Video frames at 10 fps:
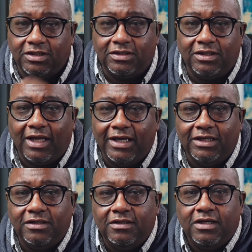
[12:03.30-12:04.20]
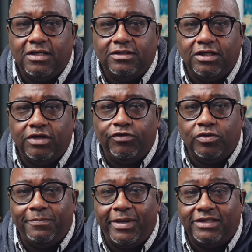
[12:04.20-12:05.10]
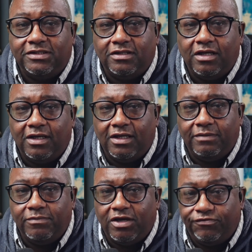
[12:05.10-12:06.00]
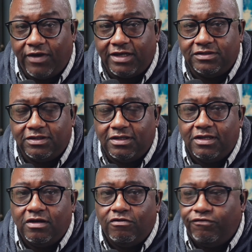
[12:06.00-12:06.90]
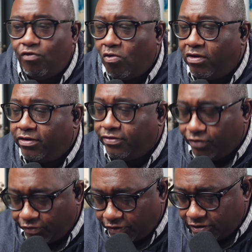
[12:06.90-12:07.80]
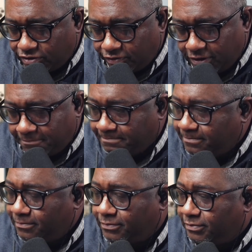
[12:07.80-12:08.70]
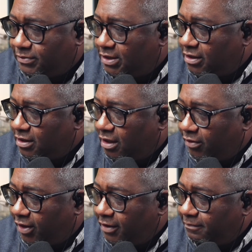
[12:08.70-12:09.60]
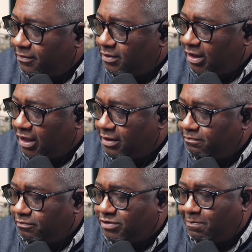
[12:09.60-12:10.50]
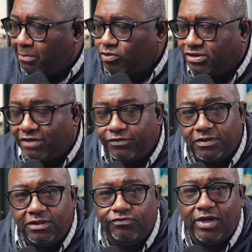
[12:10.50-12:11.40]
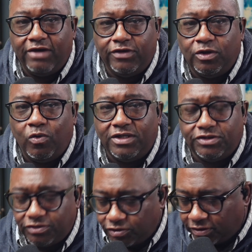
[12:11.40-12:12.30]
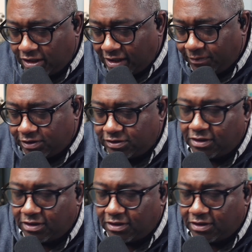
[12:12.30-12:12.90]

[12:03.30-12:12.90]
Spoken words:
and the lighting to give you the best effects for the green screen. All right. And most definitely, if you have any questions or comments,